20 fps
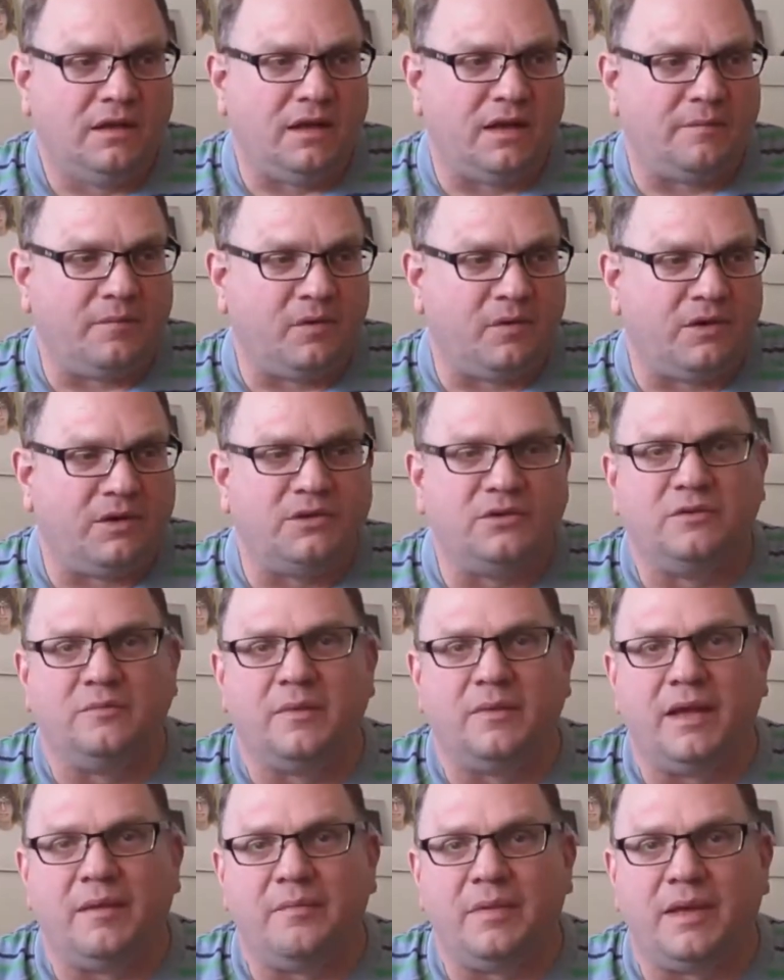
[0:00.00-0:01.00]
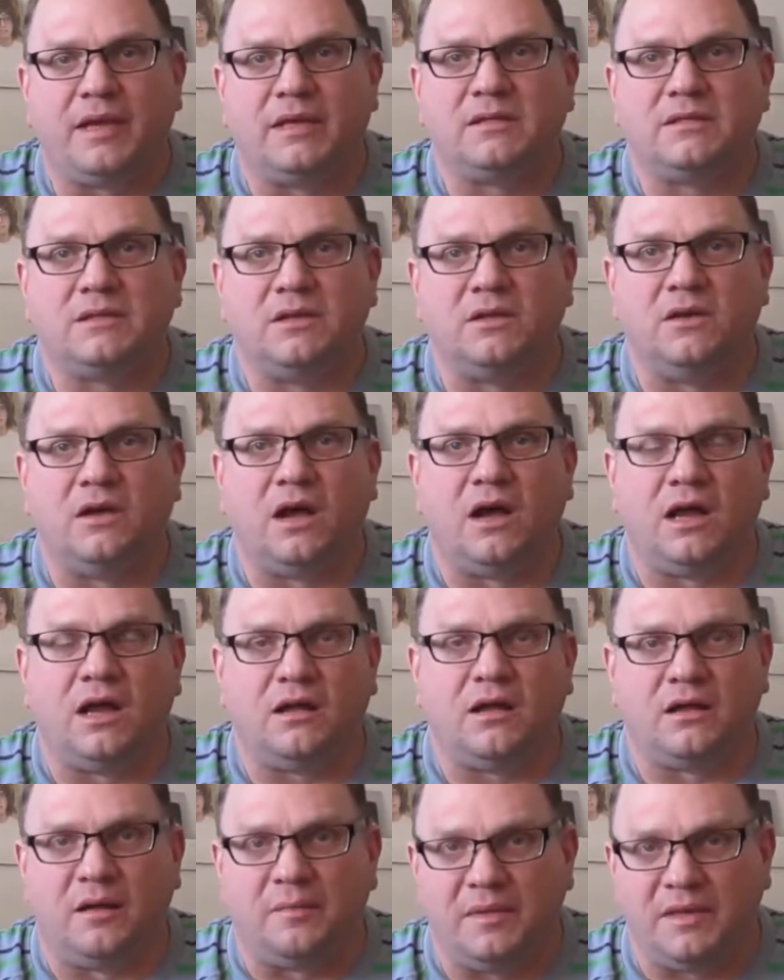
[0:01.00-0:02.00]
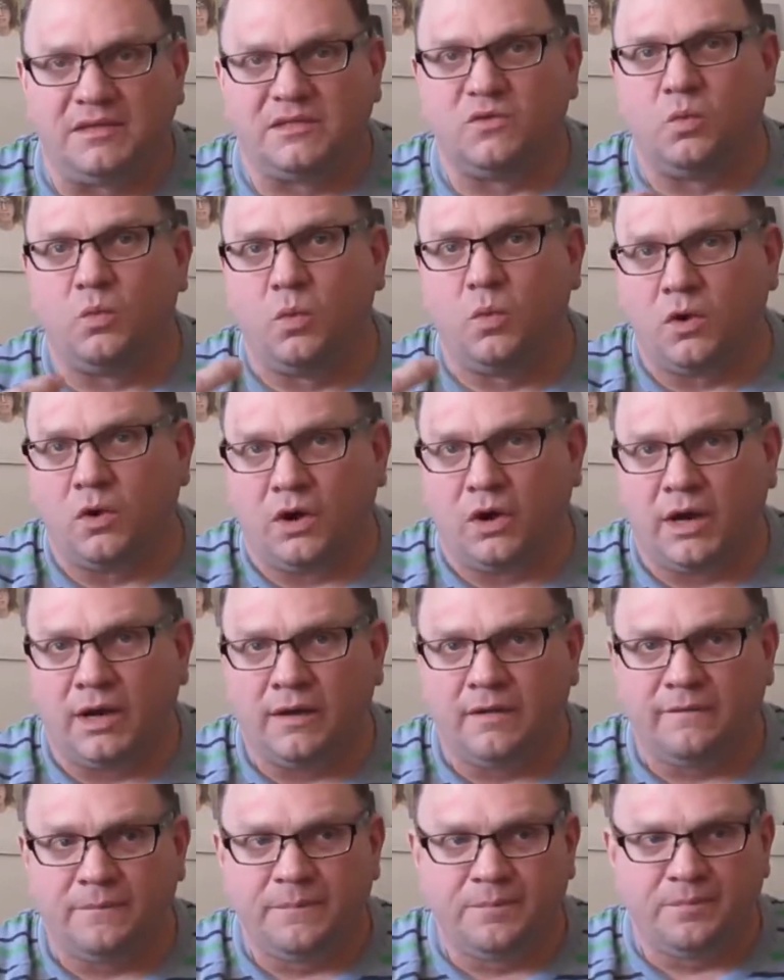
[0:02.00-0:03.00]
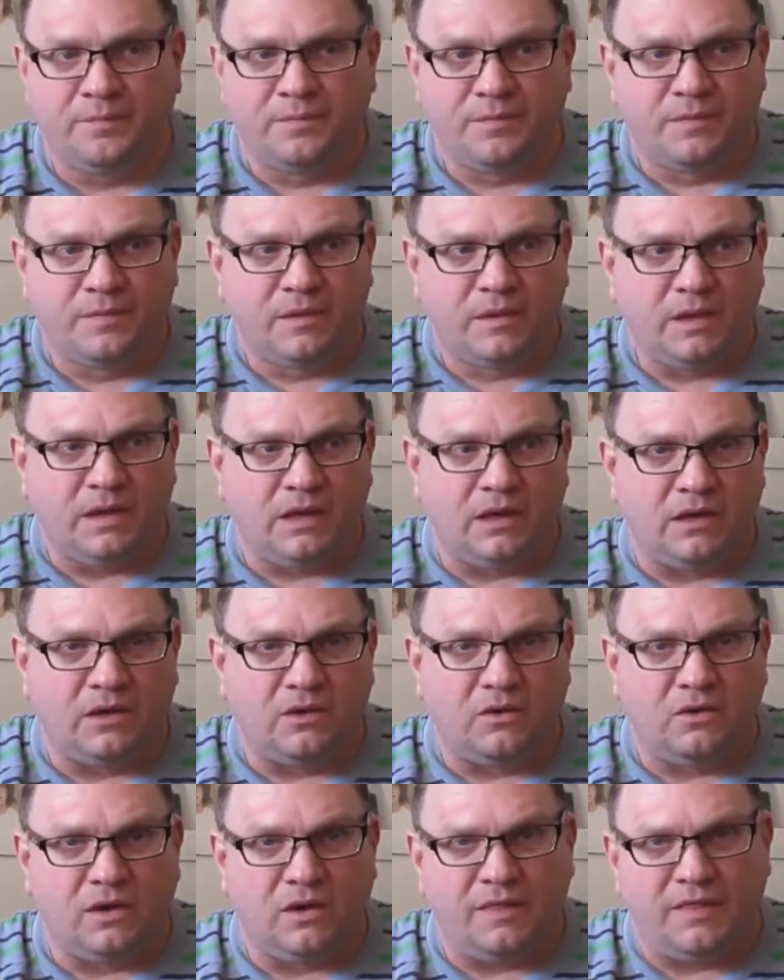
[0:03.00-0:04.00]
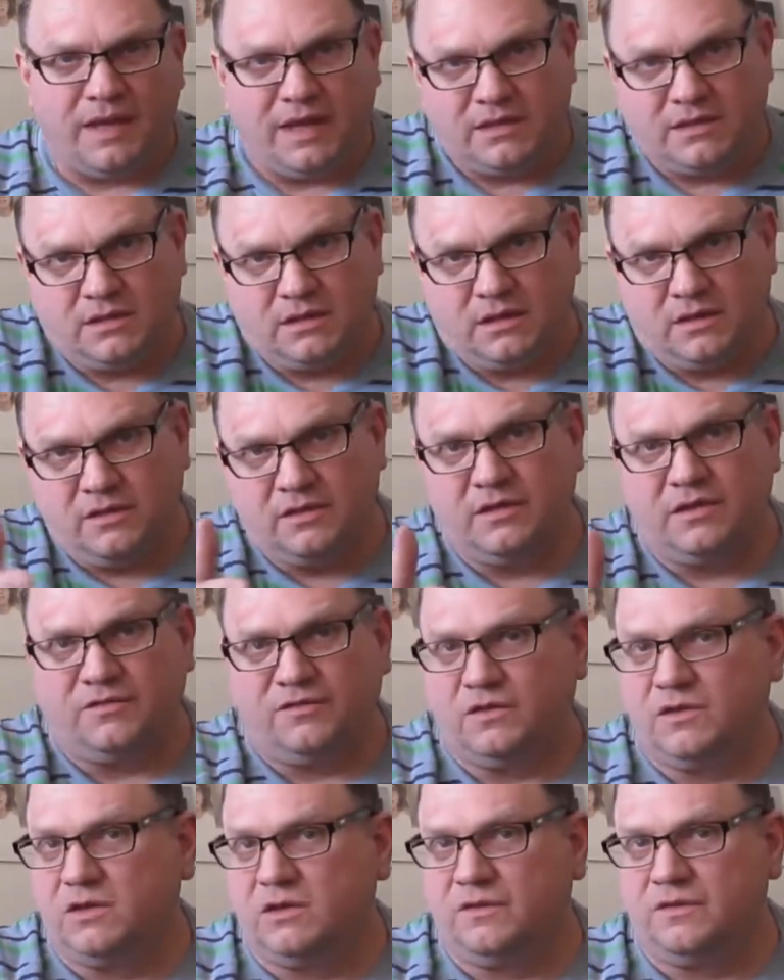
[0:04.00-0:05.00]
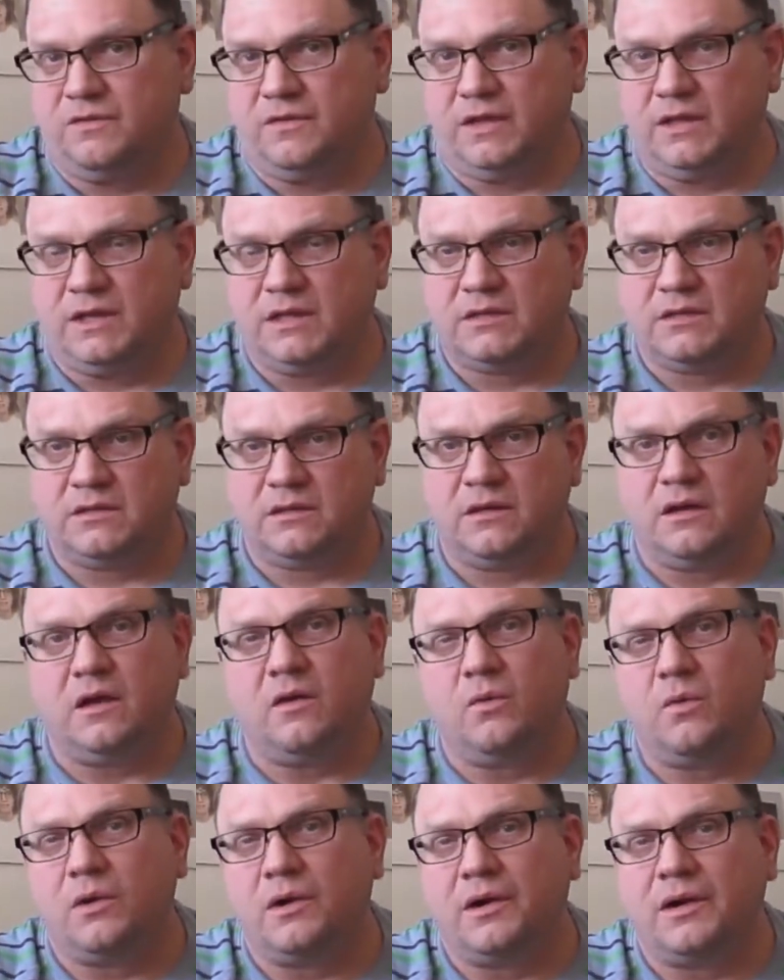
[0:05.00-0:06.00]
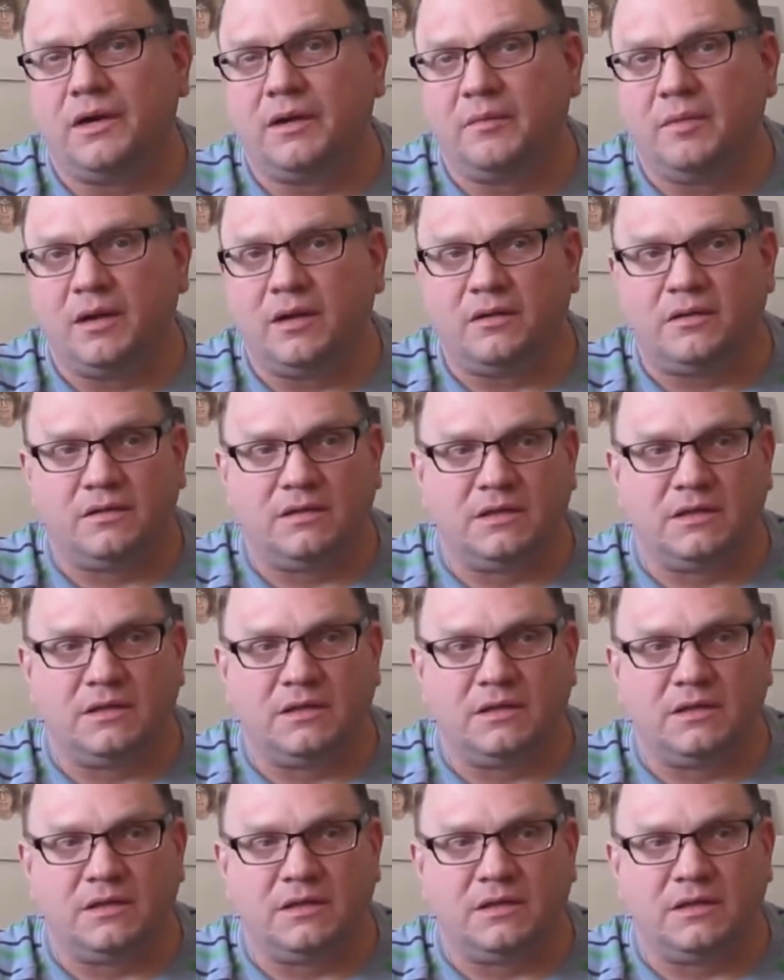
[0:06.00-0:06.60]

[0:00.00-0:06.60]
I'm going to do my best to not come into worry, and that's another difficult thing, is to not worry about